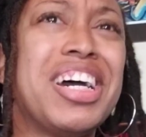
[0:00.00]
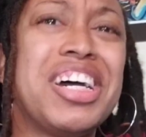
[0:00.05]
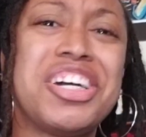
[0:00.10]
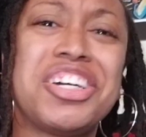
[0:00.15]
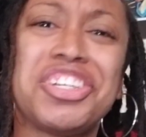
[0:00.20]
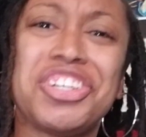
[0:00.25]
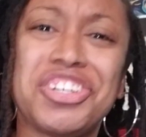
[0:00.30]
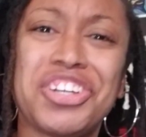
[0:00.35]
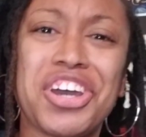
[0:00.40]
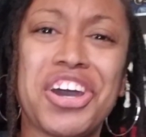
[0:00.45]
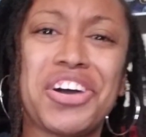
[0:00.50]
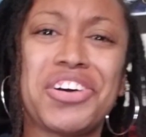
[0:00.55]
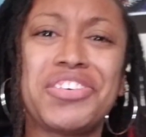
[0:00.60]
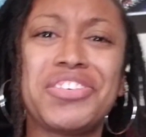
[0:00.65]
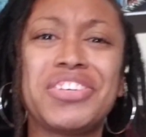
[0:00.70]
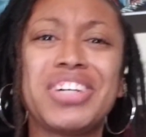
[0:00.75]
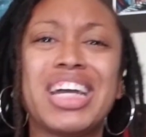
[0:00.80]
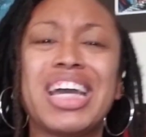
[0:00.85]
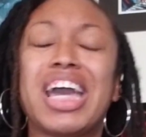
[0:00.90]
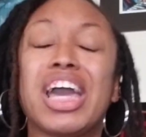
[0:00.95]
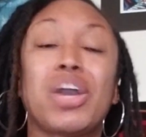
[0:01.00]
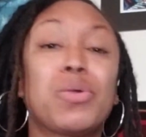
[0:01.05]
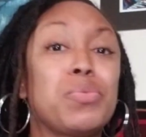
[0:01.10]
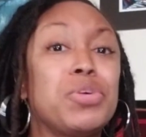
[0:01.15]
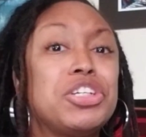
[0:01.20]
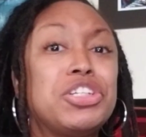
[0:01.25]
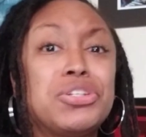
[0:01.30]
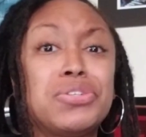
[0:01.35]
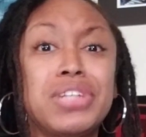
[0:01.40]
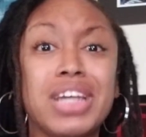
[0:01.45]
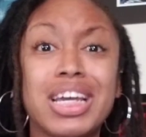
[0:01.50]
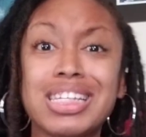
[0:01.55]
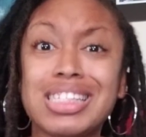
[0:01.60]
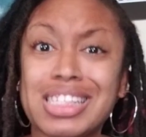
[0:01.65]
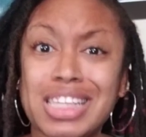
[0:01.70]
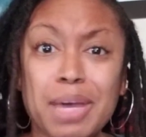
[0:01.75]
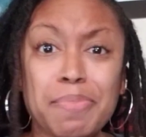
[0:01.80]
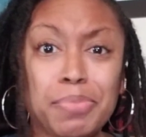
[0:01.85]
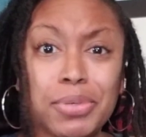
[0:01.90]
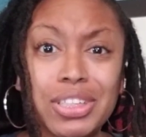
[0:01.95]
You know? And we do date
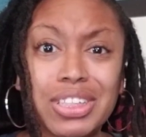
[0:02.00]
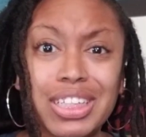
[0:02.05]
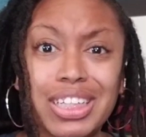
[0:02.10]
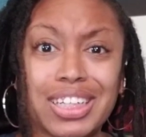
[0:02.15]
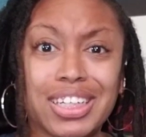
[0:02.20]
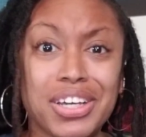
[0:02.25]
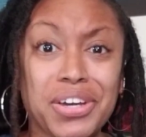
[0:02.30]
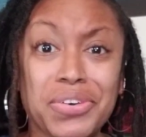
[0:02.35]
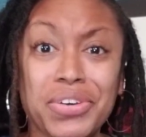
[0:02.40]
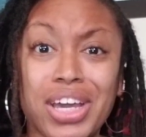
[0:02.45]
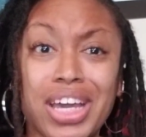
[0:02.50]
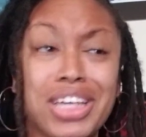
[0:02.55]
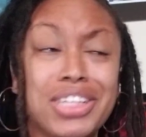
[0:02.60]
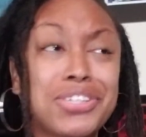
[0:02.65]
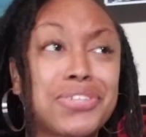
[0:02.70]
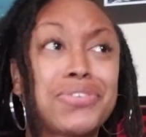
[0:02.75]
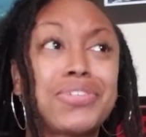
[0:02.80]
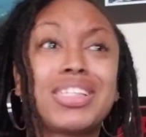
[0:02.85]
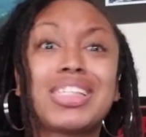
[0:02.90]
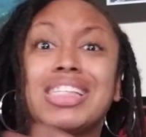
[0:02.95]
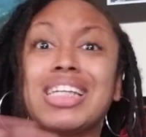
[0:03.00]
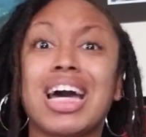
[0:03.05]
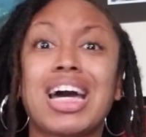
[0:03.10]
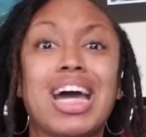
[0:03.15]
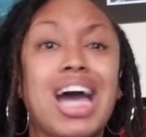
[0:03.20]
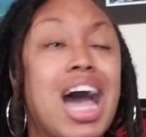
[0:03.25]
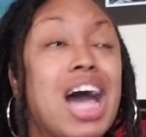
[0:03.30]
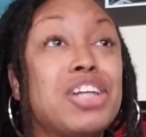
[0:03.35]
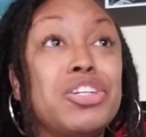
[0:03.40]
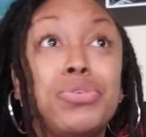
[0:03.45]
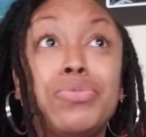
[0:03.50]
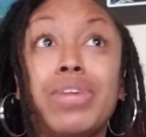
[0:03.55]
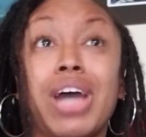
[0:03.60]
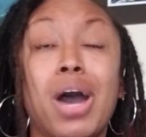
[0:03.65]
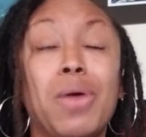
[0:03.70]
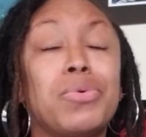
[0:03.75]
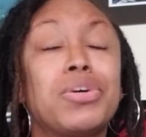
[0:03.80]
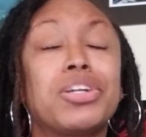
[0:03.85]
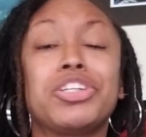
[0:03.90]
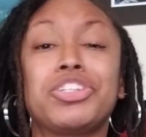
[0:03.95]
separately. Okay. So it's not, I do
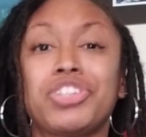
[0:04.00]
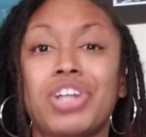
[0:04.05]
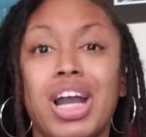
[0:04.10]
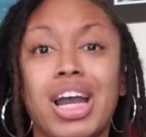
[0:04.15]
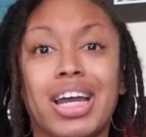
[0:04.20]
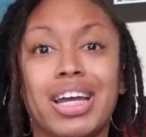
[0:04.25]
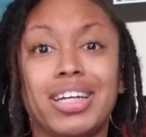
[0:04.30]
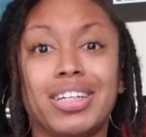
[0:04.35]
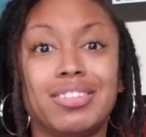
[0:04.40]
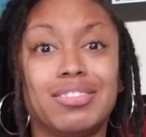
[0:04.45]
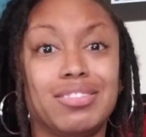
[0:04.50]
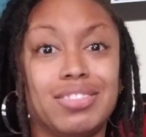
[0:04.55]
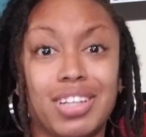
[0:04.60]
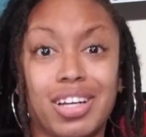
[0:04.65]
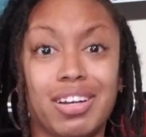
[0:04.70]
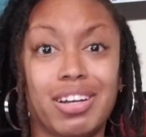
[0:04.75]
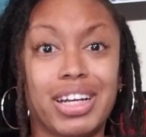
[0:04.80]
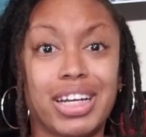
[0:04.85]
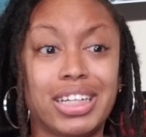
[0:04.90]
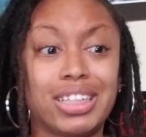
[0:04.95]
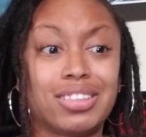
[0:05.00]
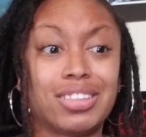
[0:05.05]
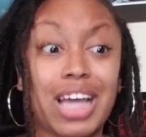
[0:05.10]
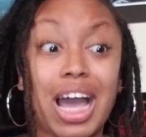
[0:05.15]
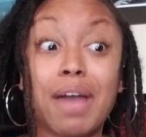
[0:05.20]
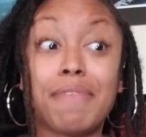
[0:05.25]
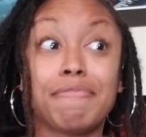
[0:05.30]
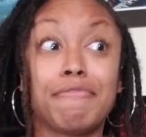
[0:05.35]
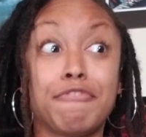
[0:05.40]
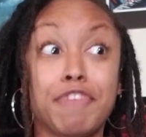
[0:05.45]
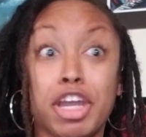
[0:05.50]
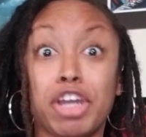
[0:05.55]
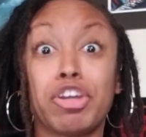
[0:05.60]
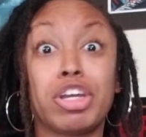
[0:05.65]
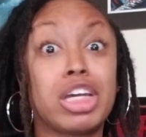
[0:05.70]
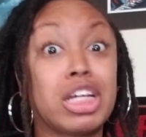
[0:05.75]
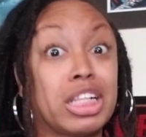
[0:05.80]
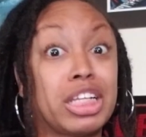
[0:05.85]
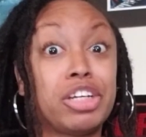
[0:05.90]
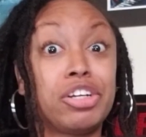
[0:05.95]
not want to try it. All right. I'm very
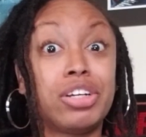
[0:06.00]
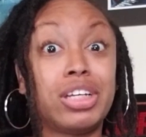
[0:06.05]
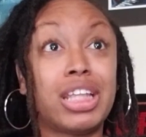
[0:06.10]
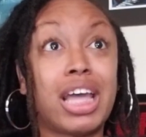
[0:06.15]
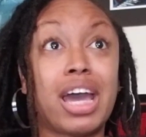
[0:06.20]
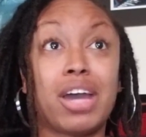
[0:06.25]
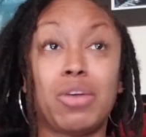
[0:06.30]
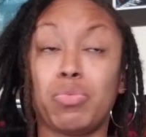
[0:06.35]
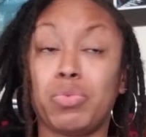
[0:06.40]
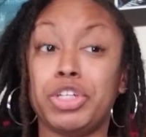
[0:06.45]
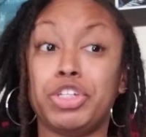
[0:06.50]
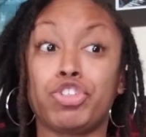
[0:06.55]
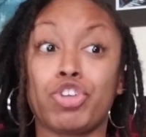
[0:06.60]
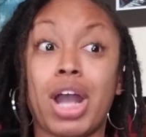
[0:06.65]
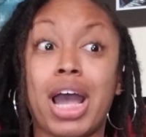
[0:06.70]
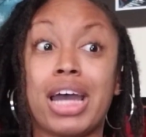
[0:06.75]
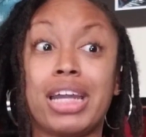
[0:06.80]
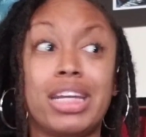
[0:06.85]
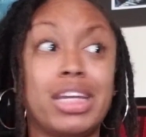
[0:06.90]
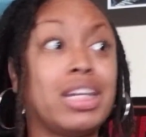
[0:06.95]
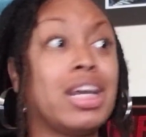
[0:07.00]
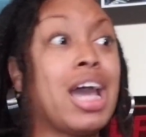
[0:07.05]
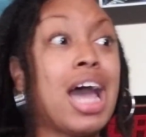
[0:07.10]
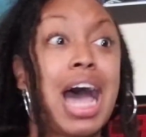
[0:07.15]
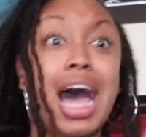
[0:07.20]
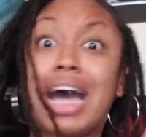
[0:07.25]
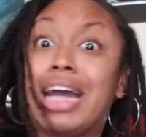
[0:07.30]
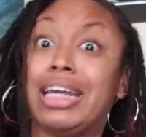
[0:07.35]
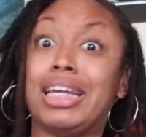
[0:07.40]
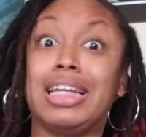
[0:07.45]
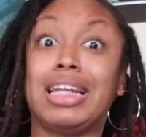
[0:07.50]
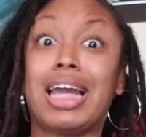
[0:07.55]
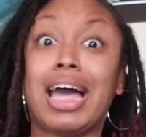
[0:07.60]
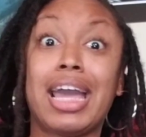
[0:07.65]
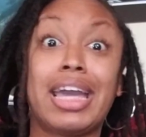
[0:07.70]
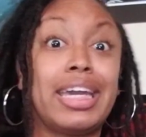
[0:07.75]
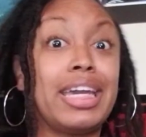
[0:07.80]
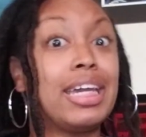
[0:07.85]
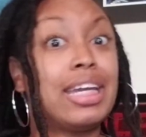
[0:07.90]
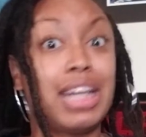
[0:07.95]
clear in that. We tried it. I didn't
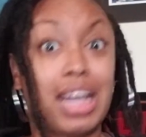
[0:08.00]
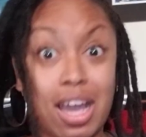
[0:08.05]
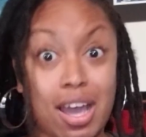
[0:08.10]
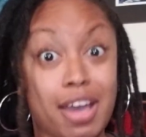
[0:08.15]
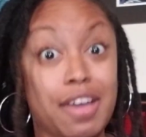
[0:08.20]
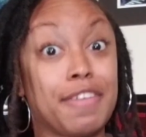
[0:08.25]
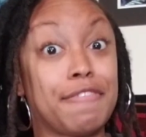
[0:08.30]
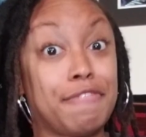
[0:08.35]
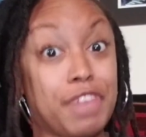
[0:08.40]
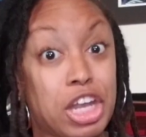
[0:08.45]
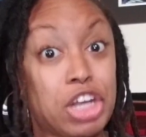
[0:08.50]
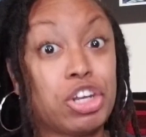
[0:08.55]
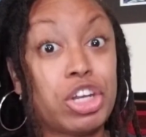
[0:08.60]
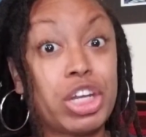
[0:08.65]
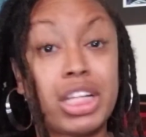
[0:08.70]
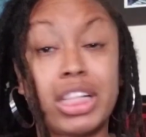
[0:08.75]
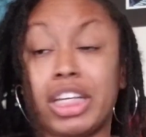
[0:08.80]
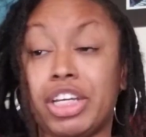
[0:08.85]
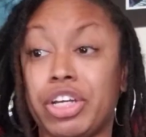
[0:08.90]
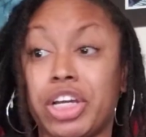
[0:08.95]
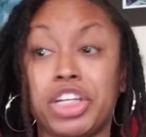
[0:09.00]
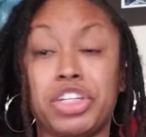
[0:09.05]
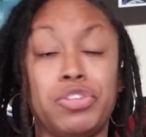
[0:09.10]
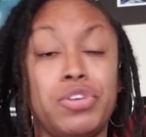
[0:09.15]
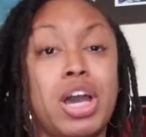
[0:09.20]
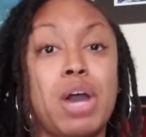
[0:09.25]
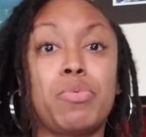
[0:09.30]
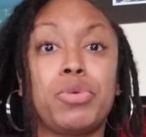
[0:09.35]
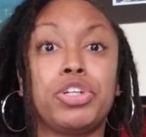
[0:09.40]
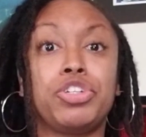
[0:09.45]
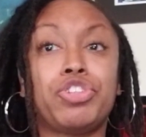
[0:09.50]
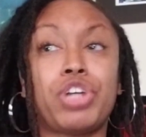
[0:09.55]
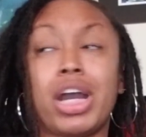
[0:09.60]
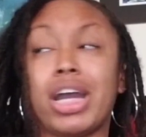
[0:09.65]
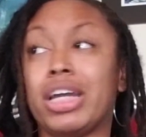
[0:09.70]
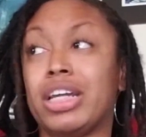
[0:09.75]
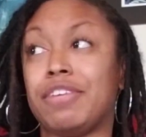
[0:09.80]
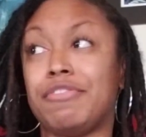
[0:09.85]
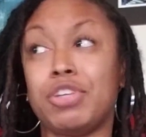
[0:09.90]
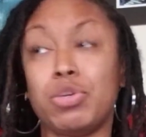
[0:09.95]
like it. I am very clear. I do not want to try
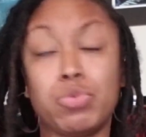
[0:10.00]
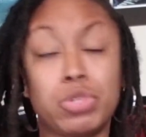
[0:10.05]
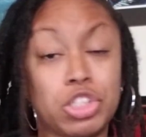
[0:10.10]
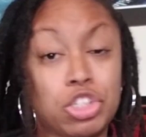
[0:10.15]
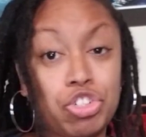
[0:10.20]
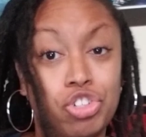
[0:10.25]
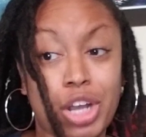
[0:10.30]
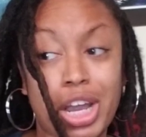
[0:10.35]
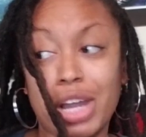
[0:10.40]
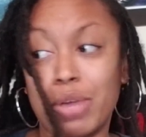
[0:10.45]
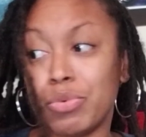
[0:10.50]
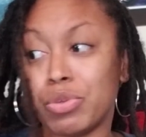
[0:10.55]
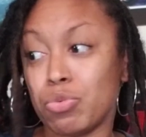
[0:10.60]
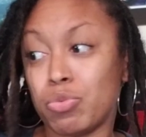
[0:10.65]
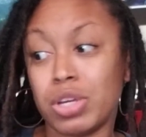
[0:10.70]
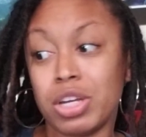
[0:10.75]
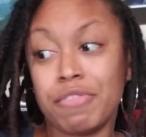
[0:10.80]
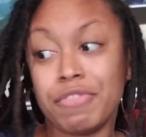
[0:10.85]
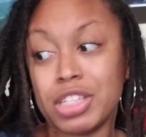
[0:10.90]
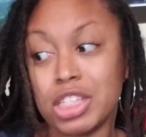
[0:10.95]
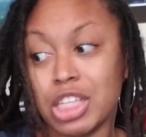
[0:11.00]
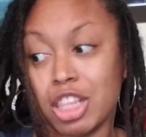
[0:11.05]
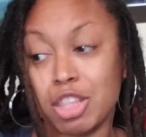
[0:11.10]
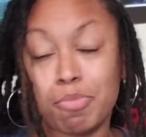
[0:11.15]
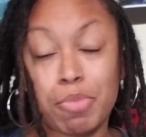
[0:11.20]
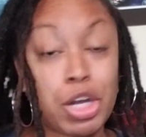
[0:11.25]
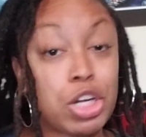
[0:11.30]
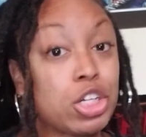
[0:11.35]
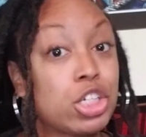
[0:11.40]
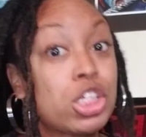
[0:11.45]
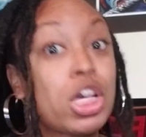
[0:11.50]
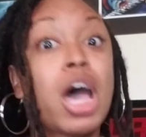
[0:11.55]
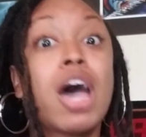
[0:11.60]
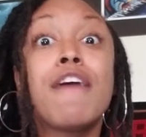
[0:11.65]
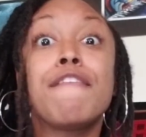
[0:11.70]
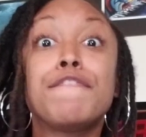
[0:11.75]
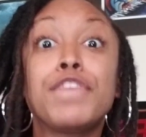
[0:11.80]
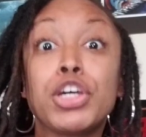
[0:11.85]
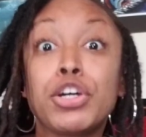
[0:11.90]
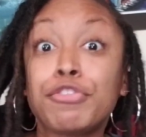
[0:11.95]
it. If he wants to try it with one of his other partners,
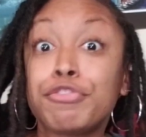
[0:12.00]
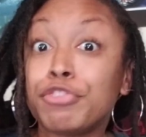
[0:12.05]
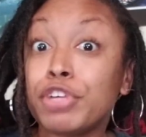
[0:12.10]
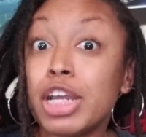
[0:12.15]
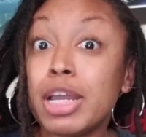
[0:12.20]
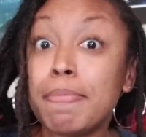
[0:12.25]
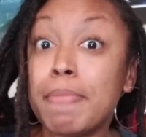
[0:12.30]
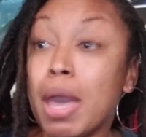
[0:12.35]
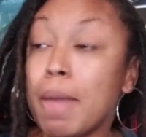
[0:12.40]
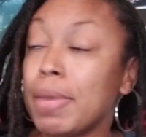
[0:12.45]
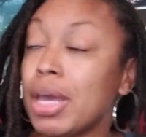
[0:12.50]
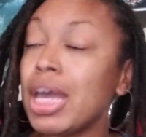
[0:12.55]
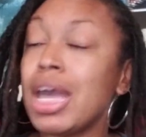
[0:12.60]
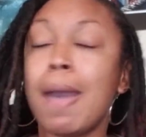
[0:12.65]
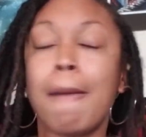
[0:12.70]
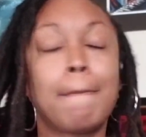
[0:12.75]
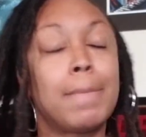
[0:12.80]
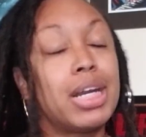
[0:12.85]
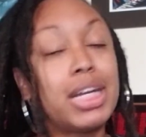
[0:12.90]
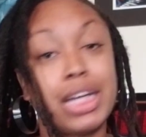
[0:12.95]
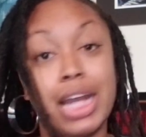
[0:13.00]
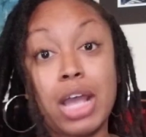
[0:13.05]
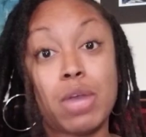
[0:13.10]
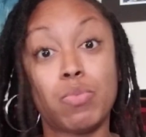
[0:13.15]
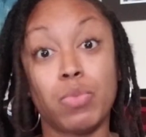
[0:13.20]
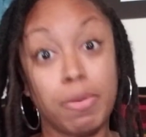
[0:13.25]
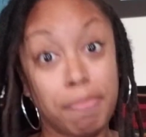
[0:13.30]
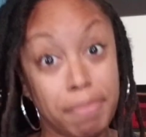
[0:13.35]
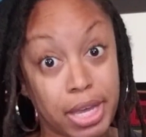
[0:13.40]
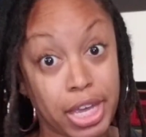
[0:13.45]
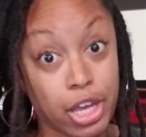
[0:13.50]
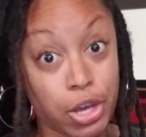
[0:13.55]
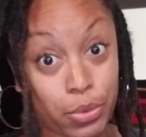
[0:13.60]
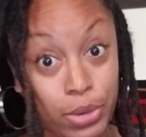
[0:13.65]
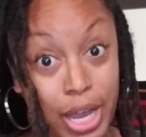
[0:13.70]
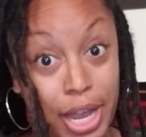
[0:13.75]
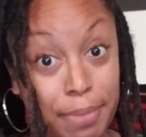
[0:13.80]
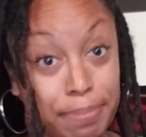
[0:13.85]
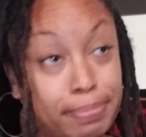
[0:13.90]
feel free, baby. But it ain't with me. Okay.